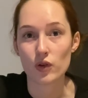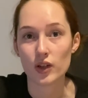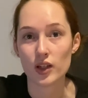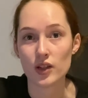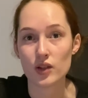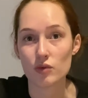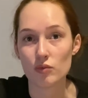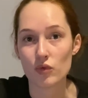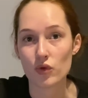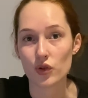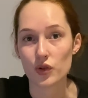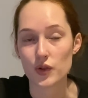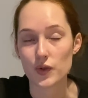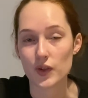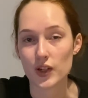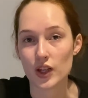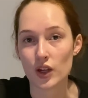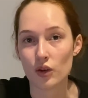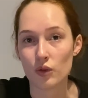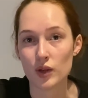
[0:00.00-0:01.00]
in tomorrow's
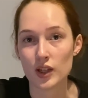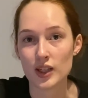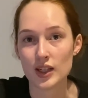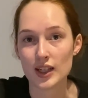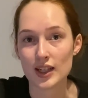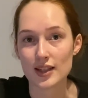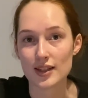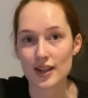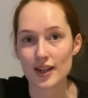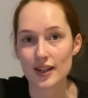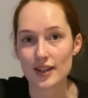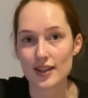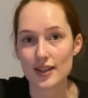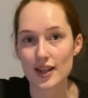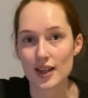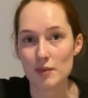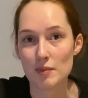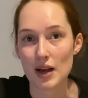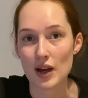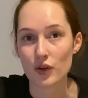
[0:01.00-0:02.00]
video in the exact
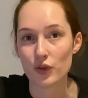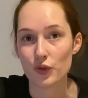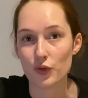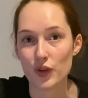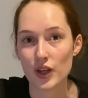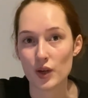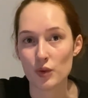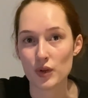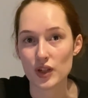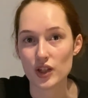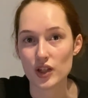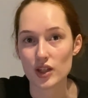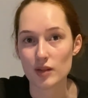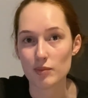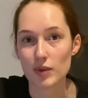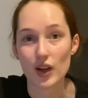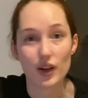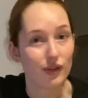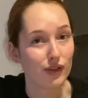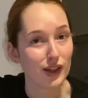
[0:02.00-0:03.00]
same outfit, which is
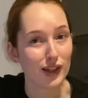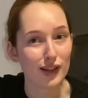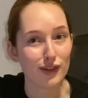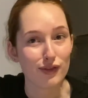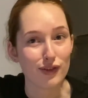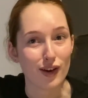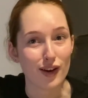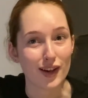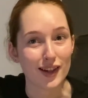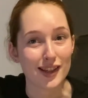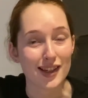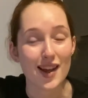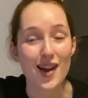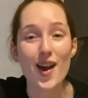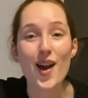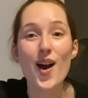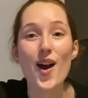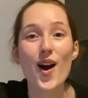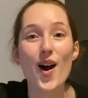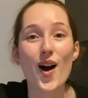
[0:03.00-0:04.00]
perfectly fine
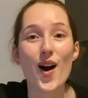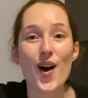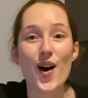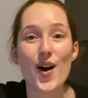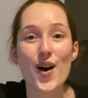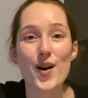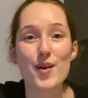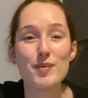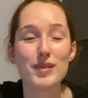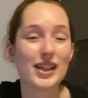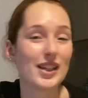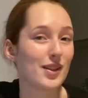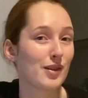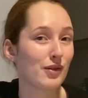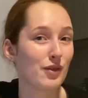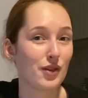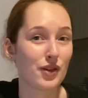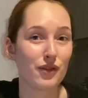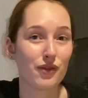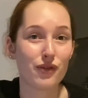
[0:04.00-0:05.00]
uh, because I'm
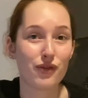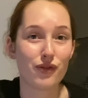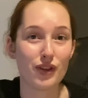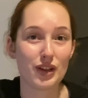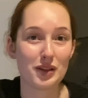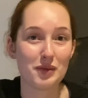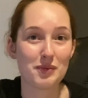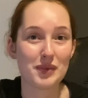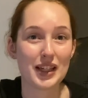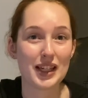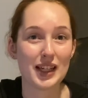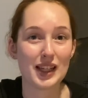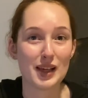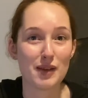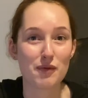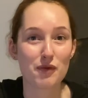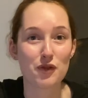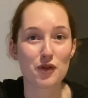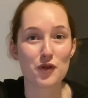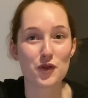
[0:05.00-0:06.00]
gonna film the clip
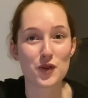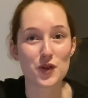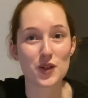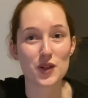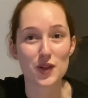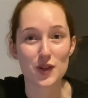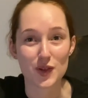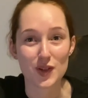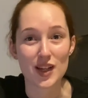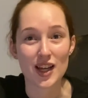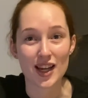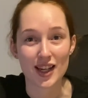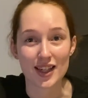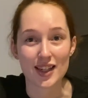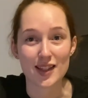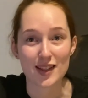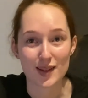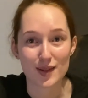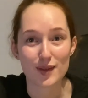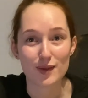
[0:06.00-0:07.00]
for
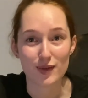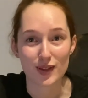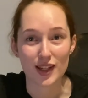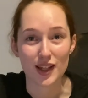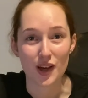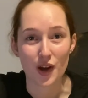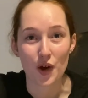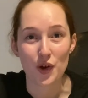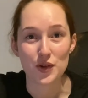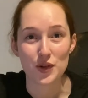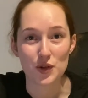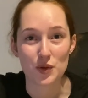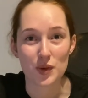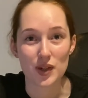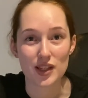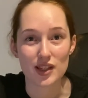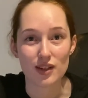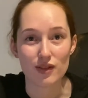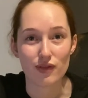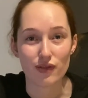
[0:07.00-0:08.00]
today's video, the
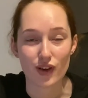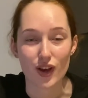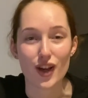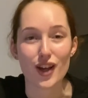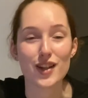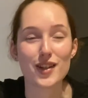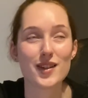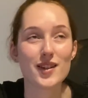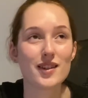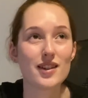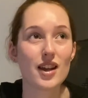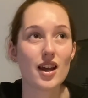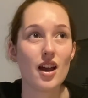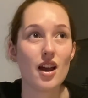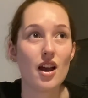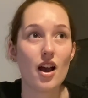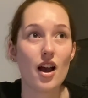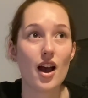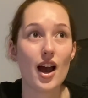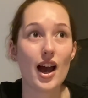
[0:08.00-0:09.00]
21st
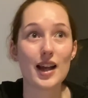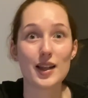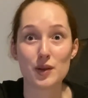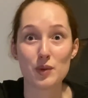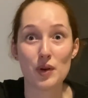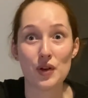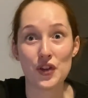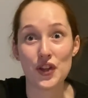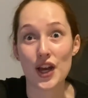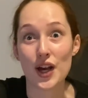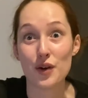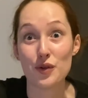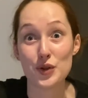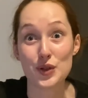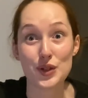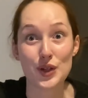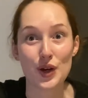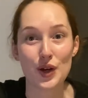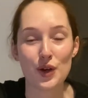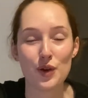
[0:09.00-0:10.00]
as well now.
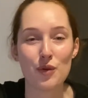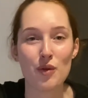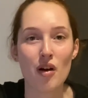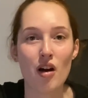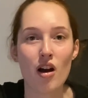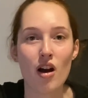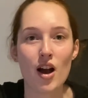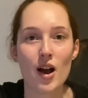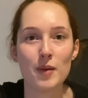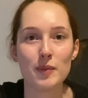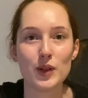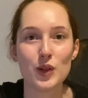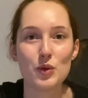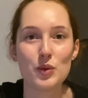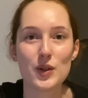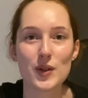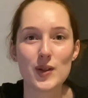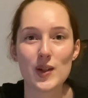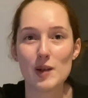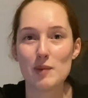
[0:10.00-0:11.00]
So um, you'll
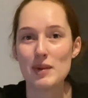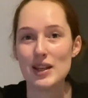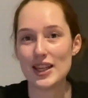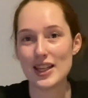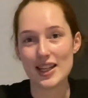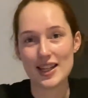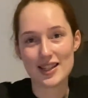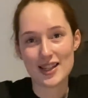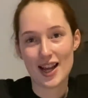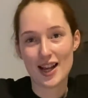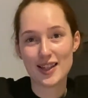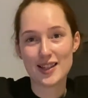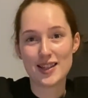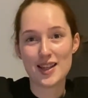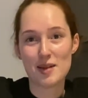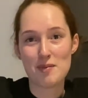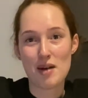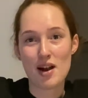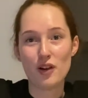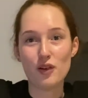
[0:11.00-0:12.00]
see me in the exact
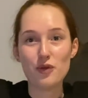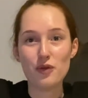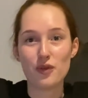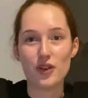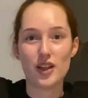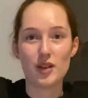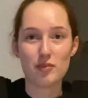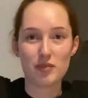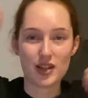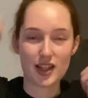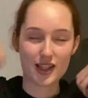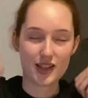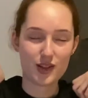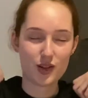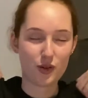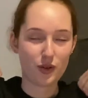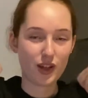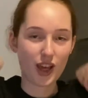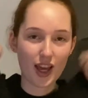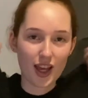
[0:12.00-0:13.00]
same outfit, but that's
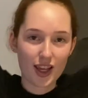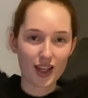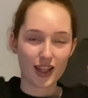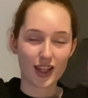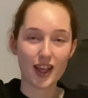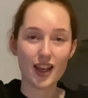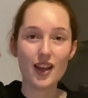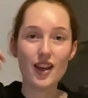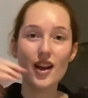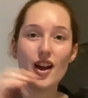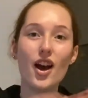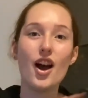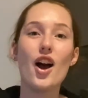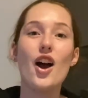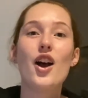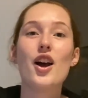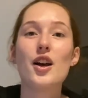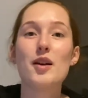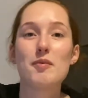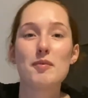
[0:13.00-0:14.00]
okay.
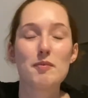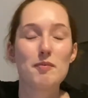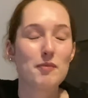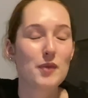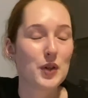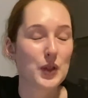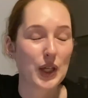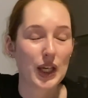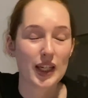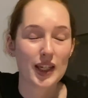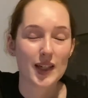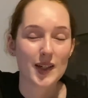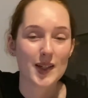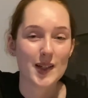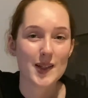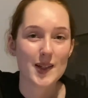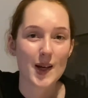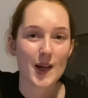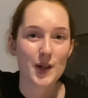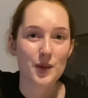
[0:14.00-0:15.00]
Uh, okay
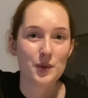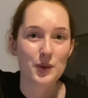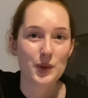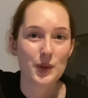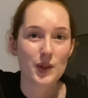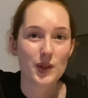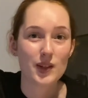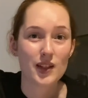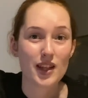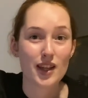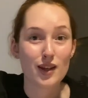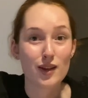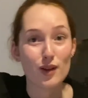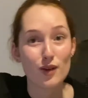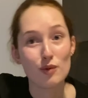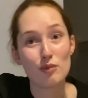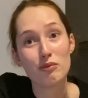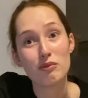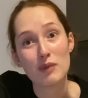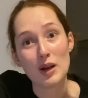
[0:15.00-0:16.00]
guys, I will see
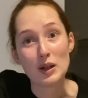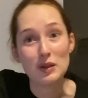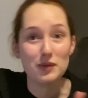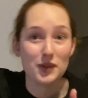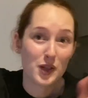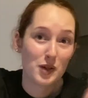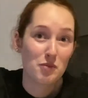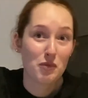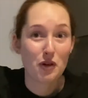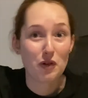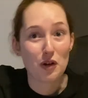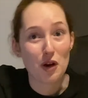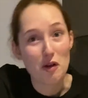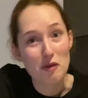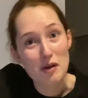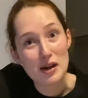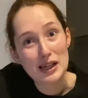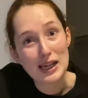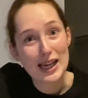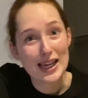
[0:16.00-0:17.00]
you well tomorrow,
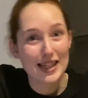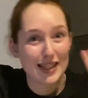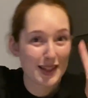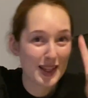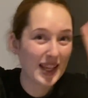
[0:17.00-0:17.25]
I guess.